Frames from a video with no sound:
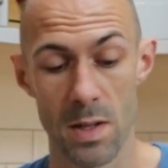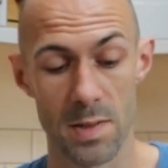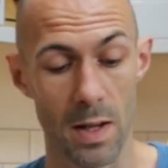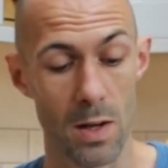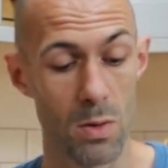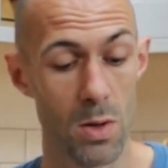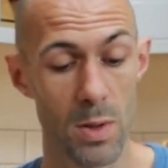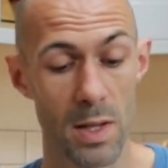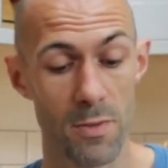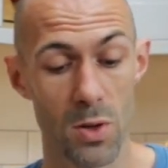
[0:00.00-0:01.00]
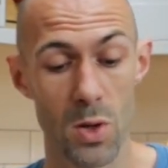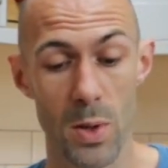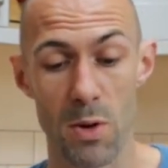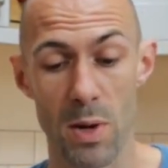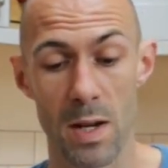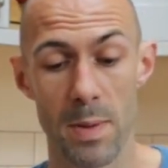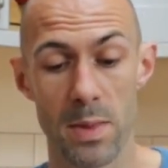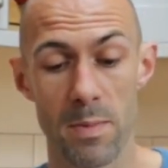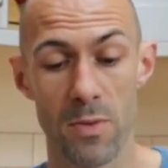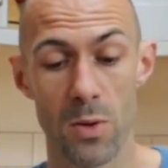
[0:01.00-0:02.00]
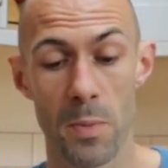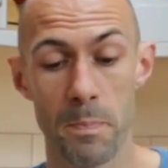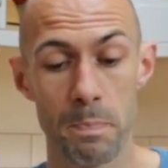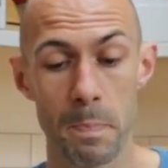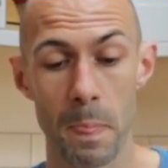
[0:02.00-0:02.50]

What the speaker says: So who are they for? Who would I recommend them for?